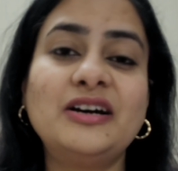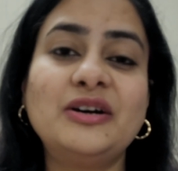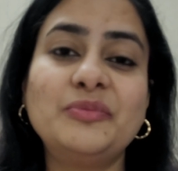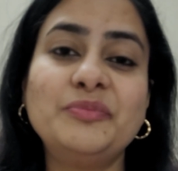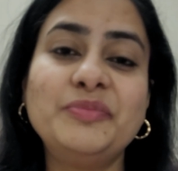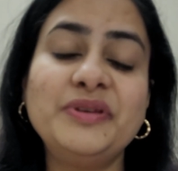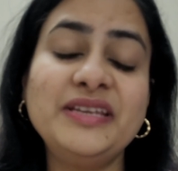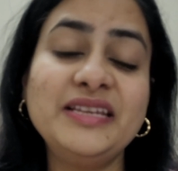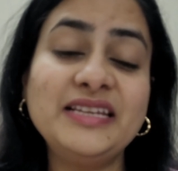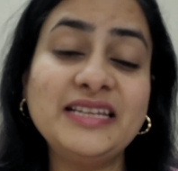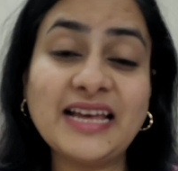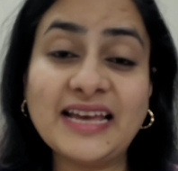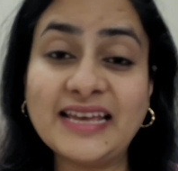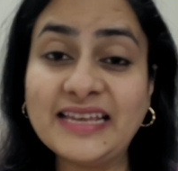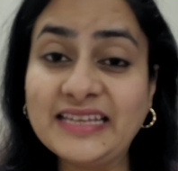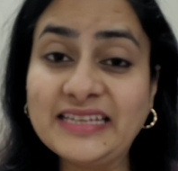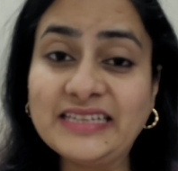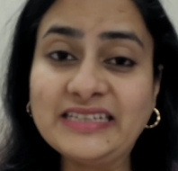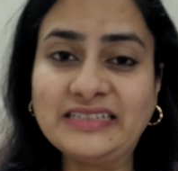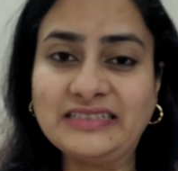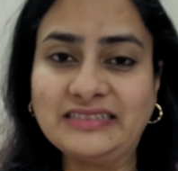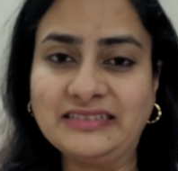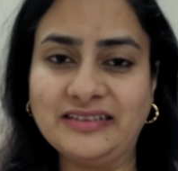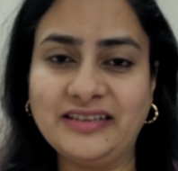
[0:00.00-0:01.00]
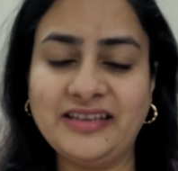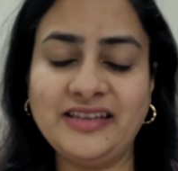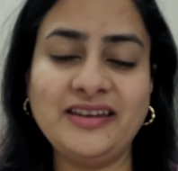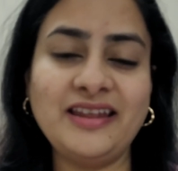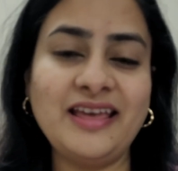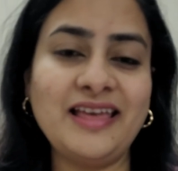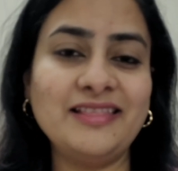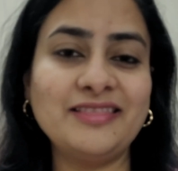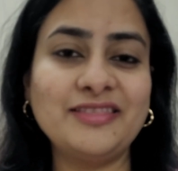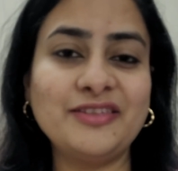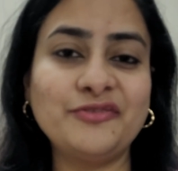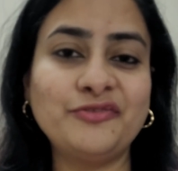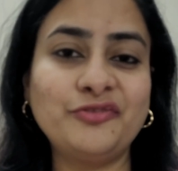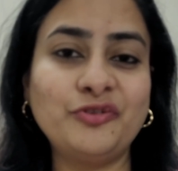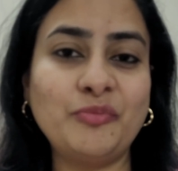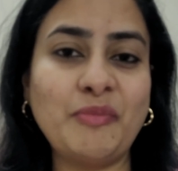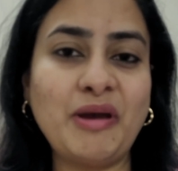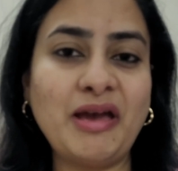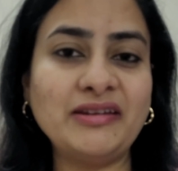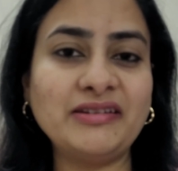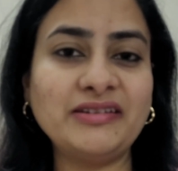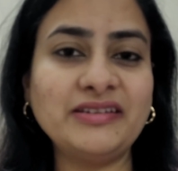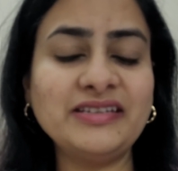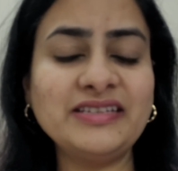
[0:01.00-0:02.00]
be like in health
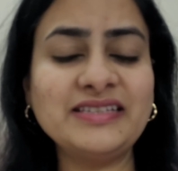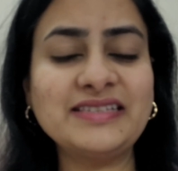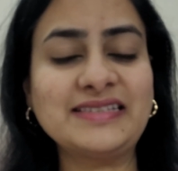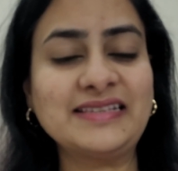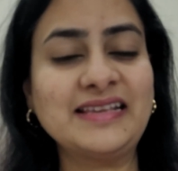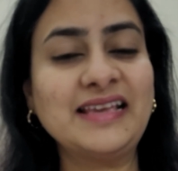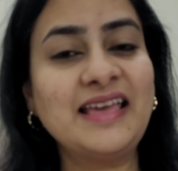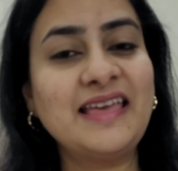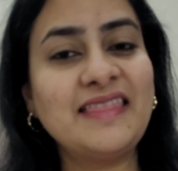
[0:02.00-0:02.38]
informatics,